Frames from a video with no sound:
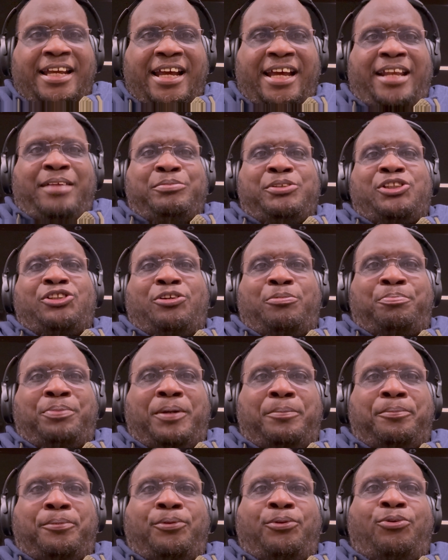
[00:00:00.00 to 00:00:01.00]
And I'm sure
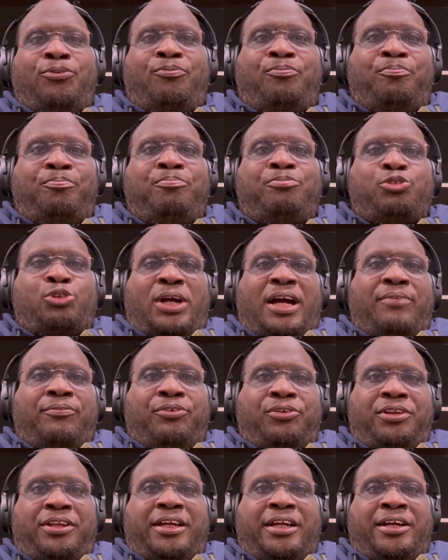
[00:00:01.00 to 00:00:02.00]
people who
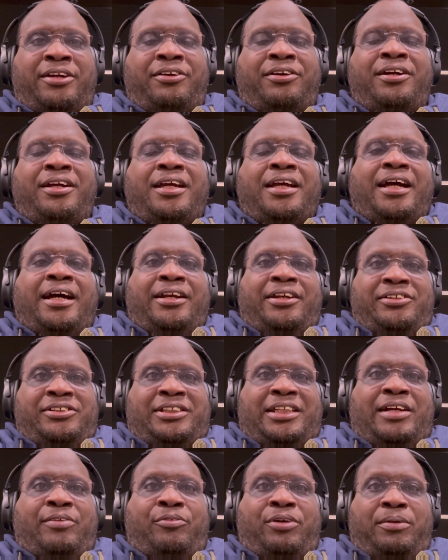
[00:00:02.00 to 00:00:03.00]
traveled there
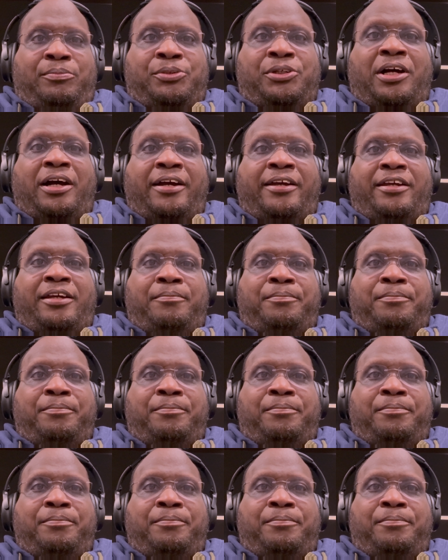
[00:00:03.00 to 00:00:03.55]
understand what I'm talking